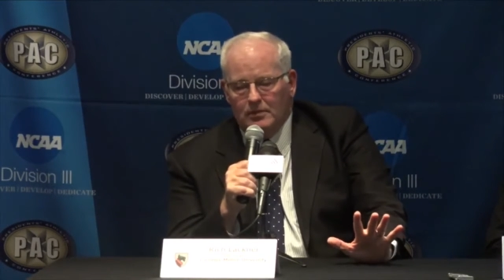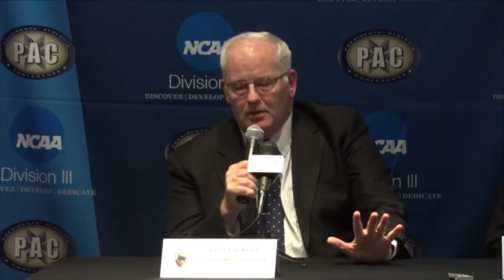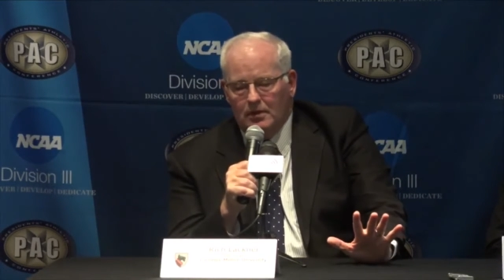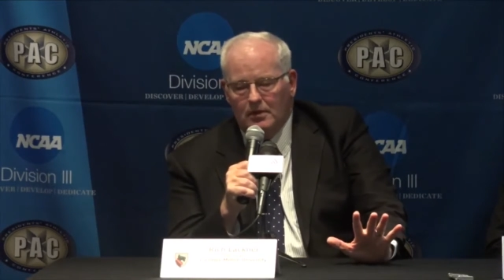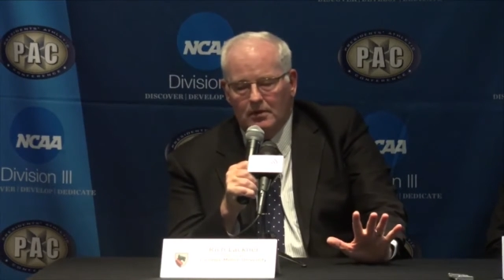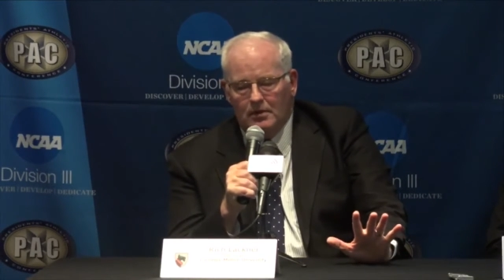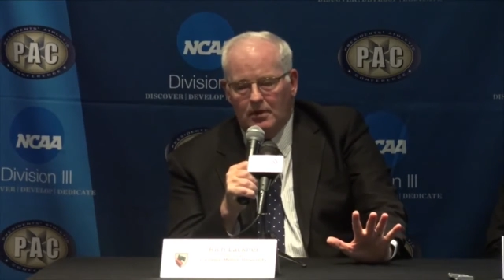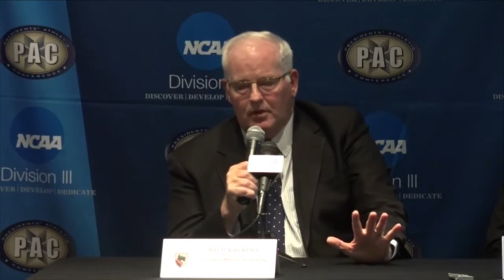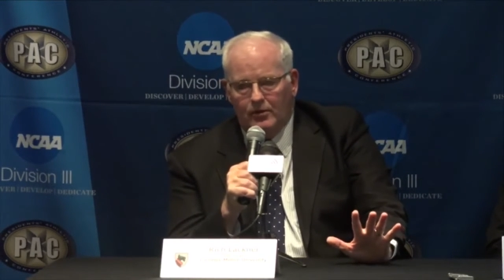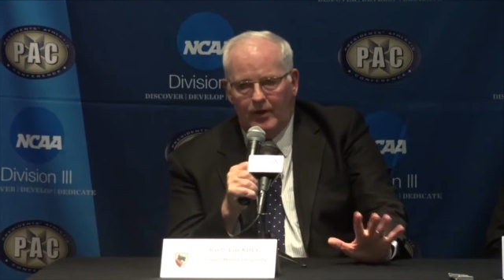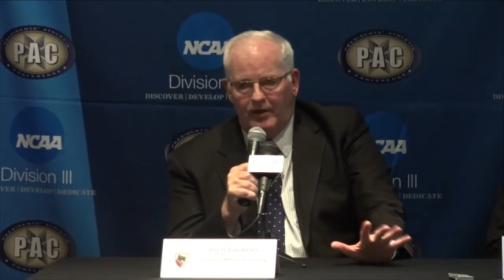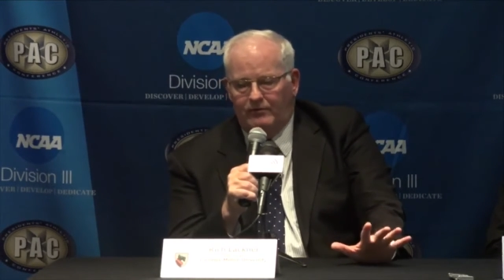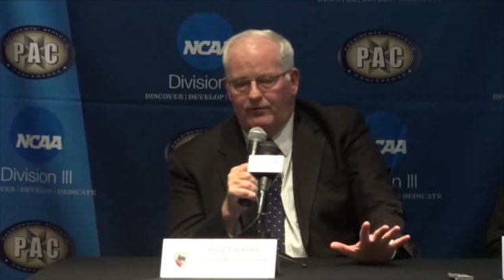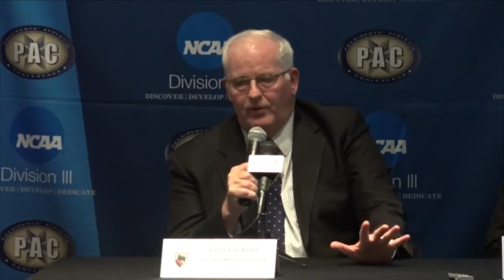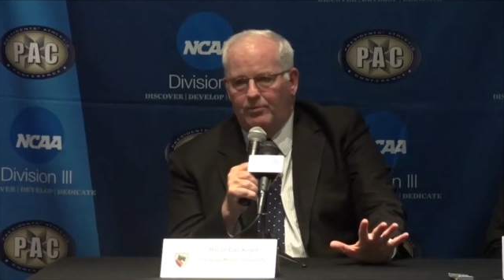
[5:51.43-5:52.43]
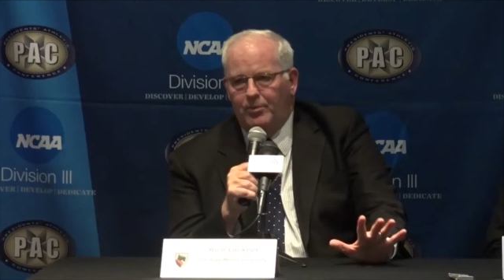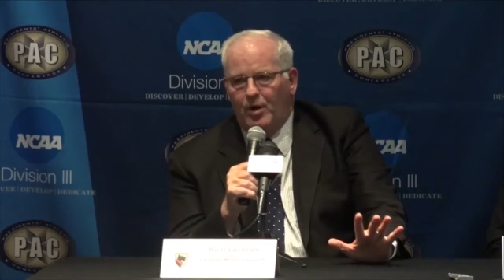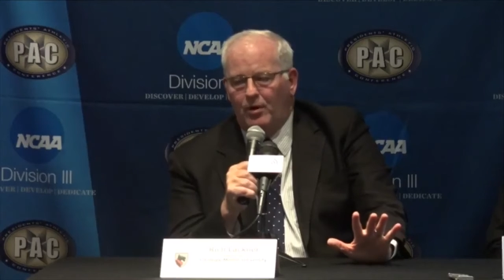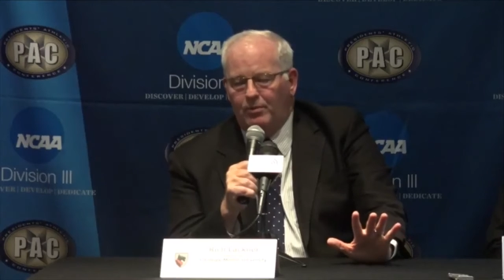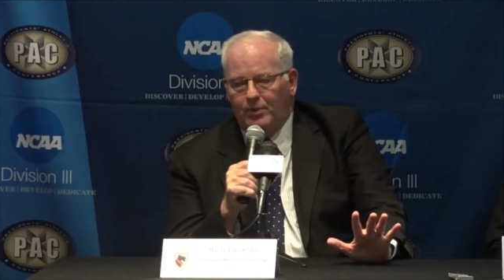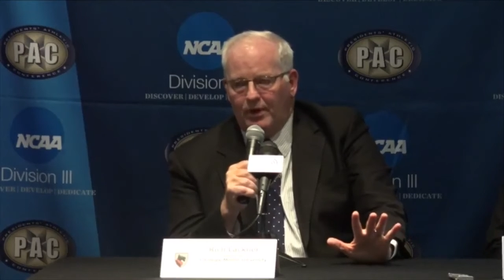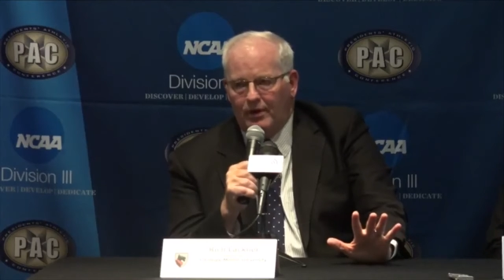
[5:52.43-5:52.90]
A great
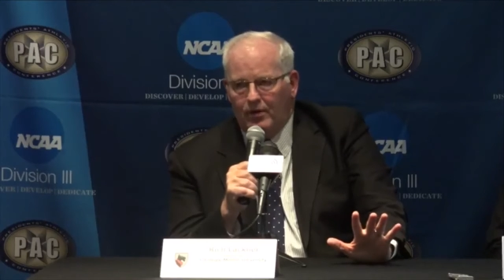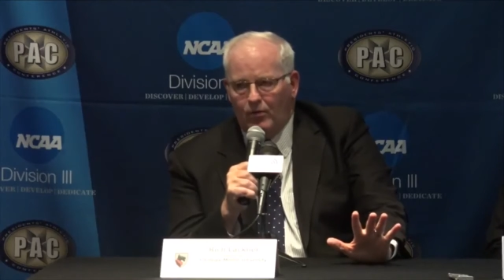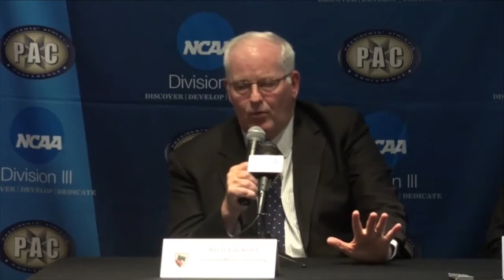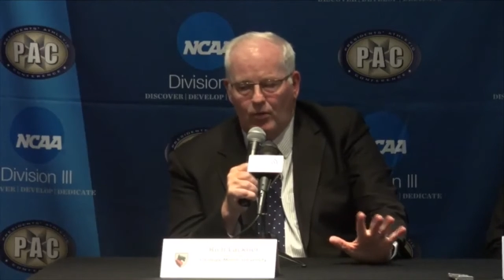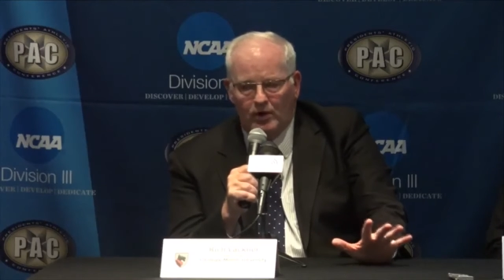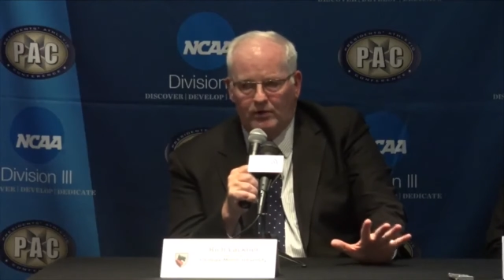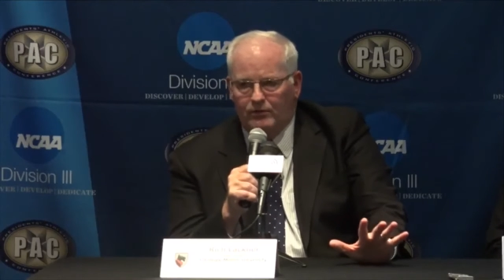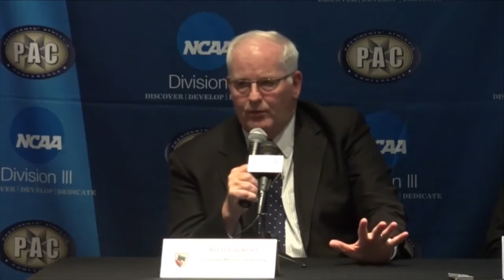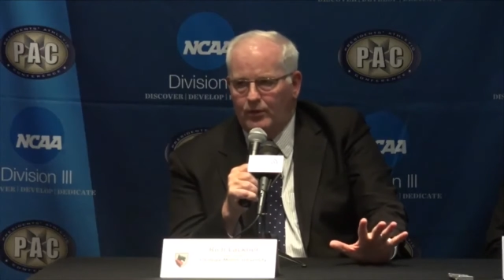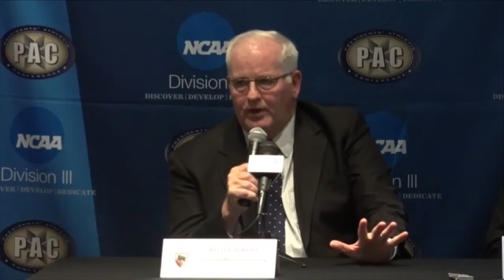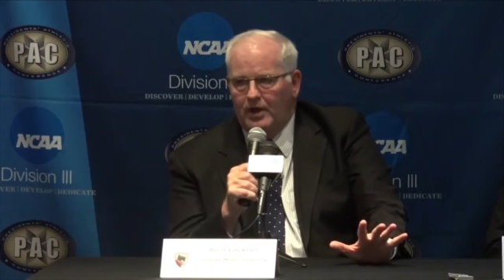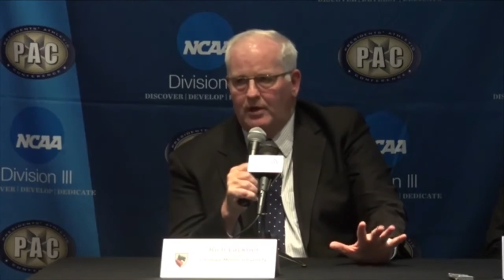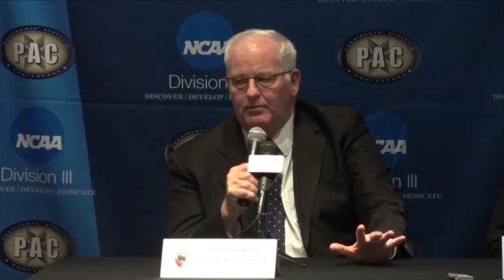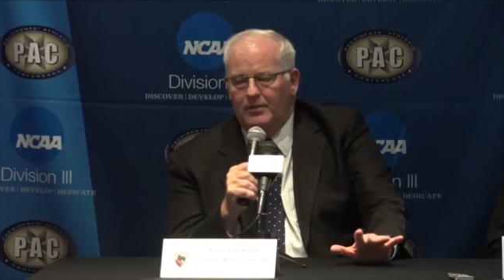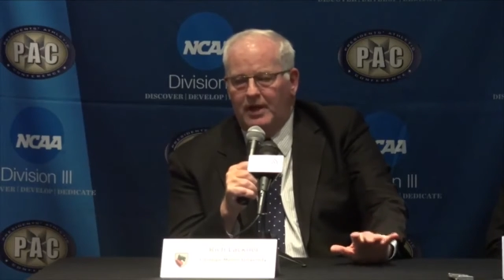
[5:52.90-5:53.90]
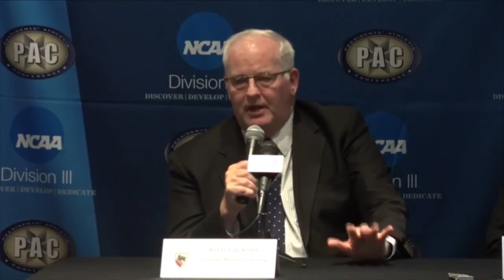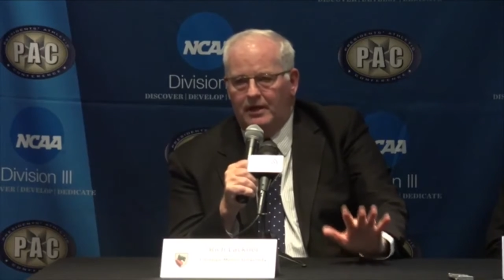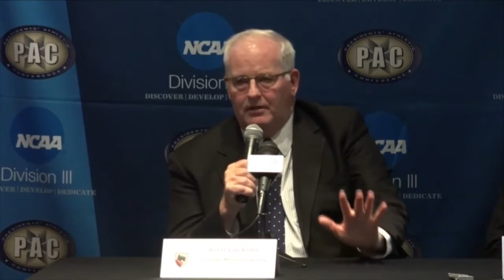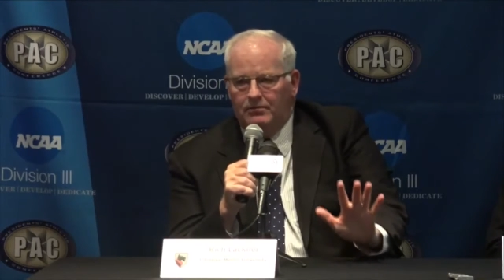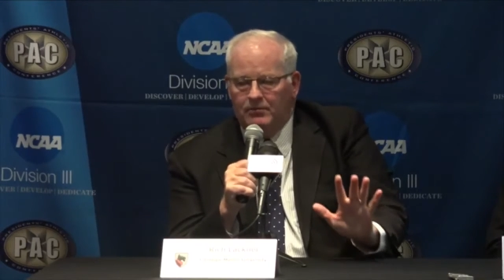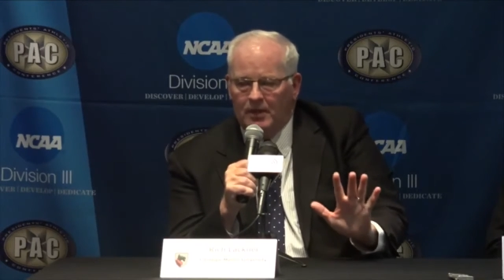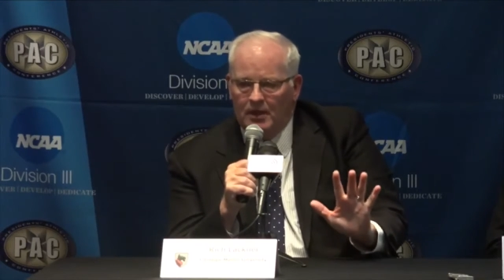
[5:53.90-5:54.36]
football player, wonderful young
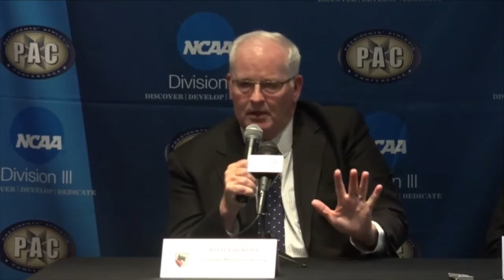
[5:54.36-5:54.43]
man,